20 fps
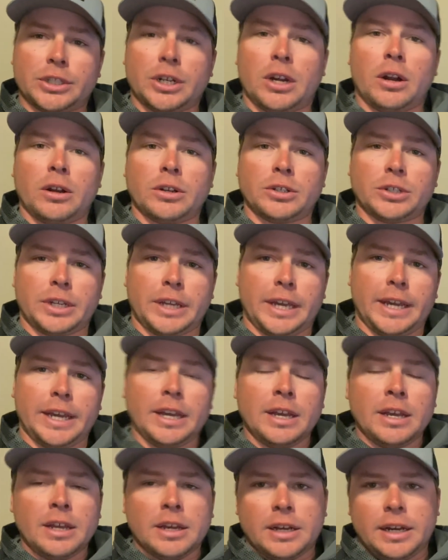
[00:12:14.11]
charge,
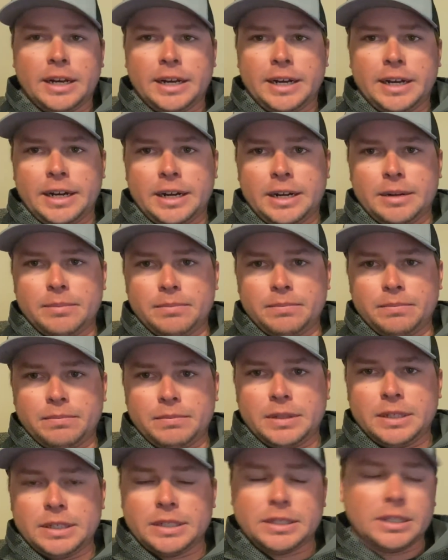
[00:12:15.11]
okay? Um, this